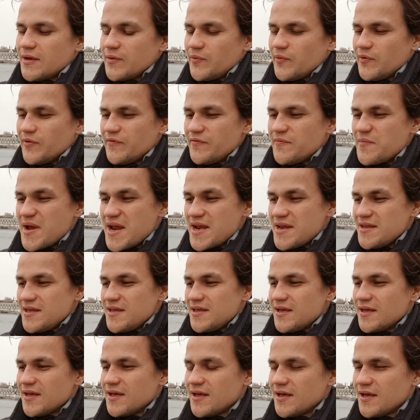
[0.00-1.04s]
with
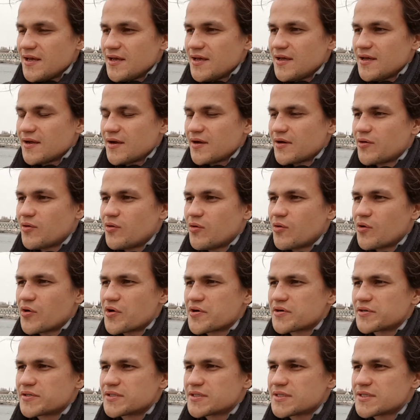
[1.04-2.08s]
many
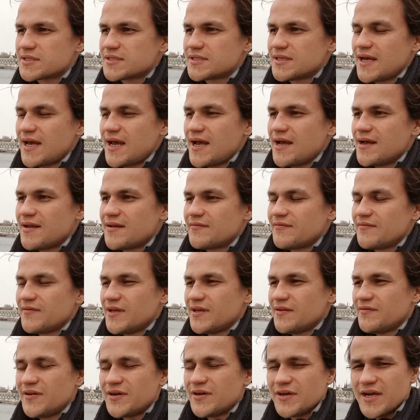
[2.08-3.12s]
corners and
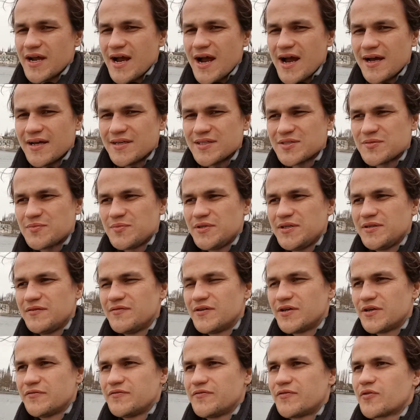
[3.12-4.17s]
at a very high speed,
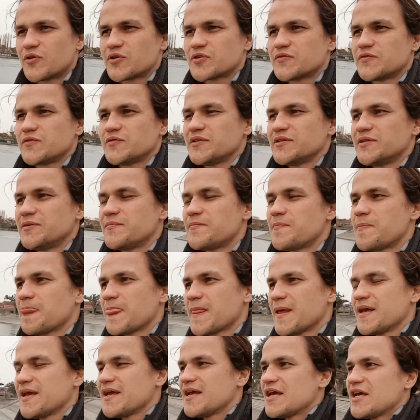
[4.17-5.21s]
very forcefully.
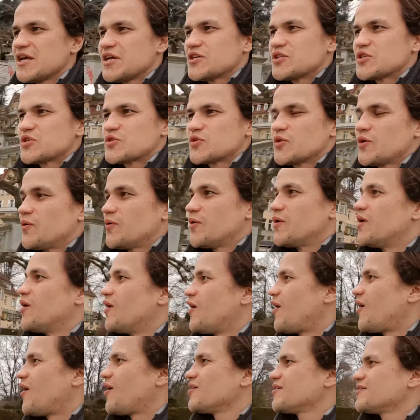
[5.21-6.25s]
So
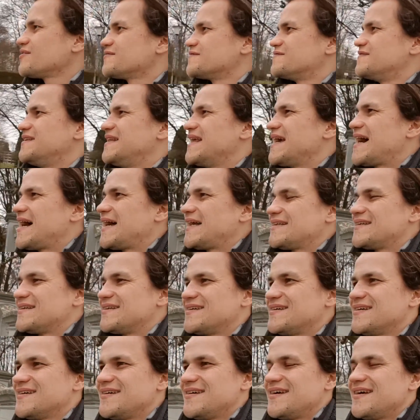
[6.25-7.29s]
all of that
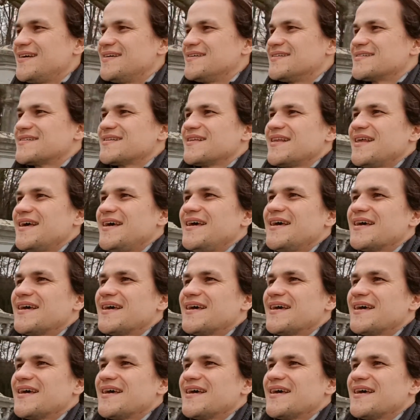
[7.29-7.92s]
is